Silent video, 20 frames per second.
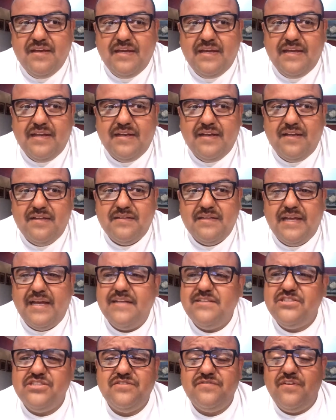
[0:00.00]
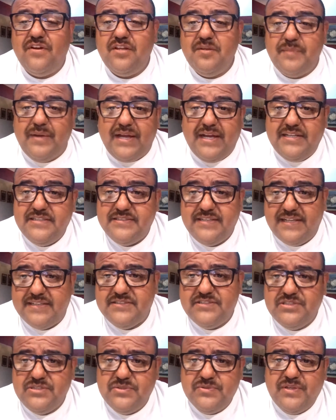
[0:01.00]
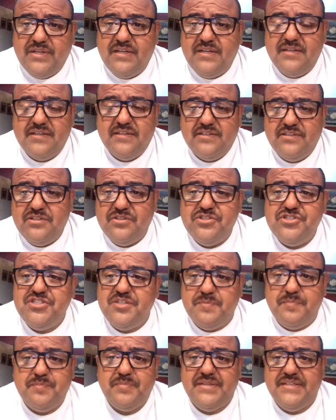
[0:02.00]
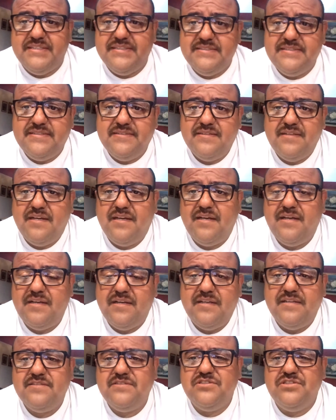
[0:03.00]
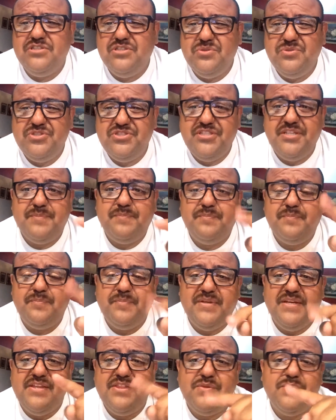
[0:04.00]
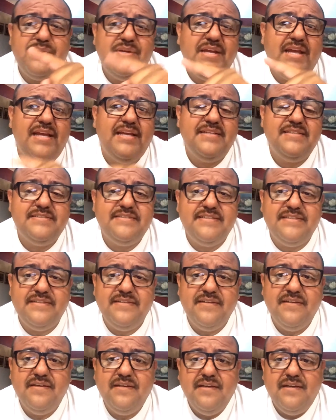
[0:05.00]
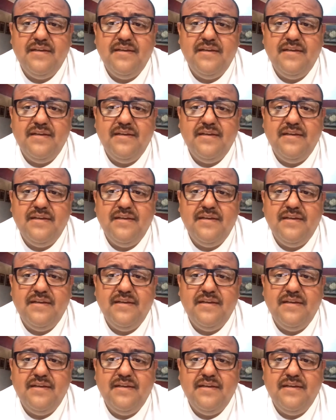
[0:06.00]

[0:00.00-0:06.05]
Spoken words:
And just follow my hashtags too. New Ship Beast. It's New Ship B3AST.